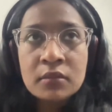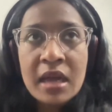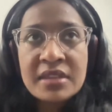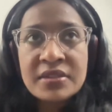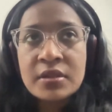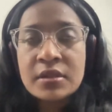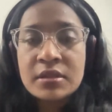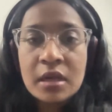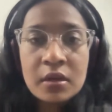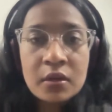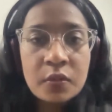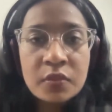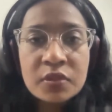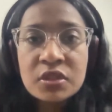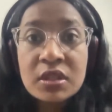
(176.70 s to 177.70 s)
as a
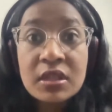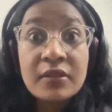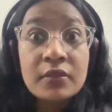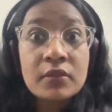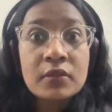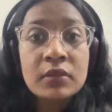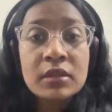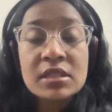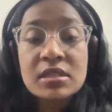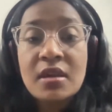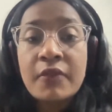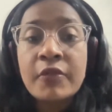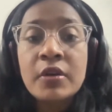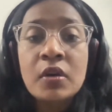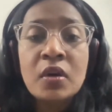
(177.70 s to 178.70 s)
result of which they
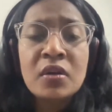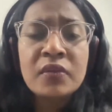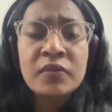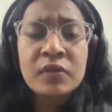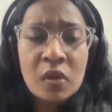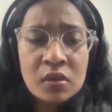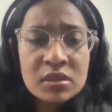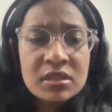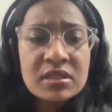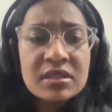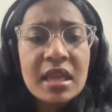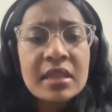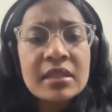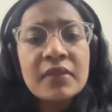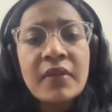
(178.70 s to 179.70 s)
suffered a lot of losses,
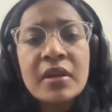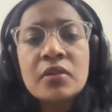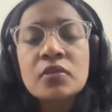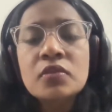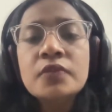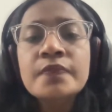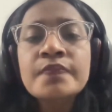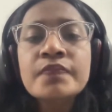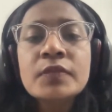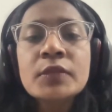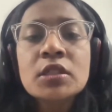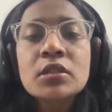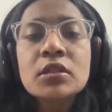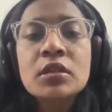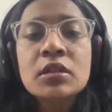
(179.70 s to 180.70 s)
and they
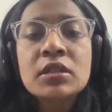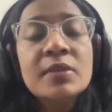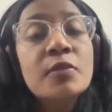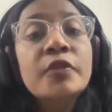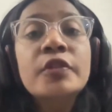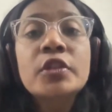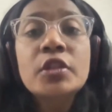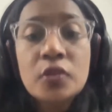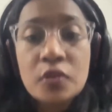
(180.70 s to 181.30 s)
moved to